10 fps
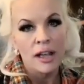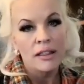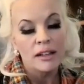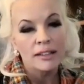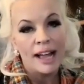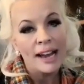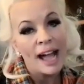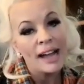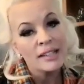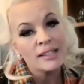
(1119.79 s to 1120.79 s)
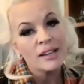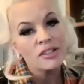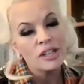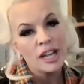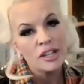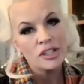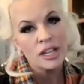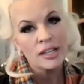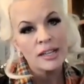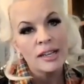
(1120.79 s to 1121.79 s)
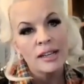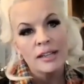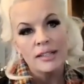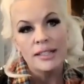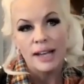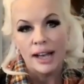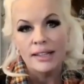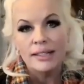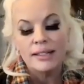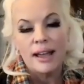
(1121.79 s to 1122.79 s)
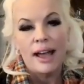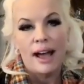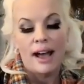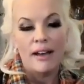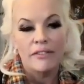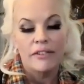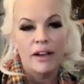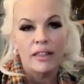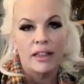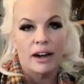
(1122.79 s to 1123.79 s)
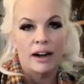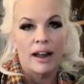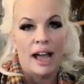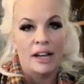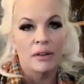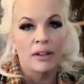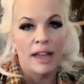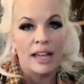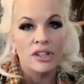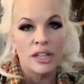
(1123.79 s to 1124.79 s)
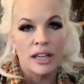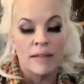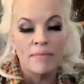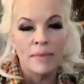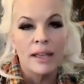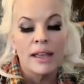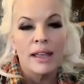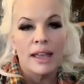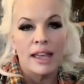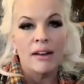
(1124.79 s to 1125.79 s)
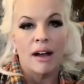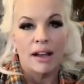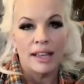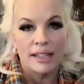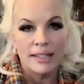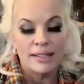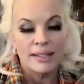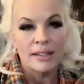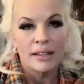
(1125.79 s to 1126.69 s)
The Clan Hatton Association does have their annual AGM in August.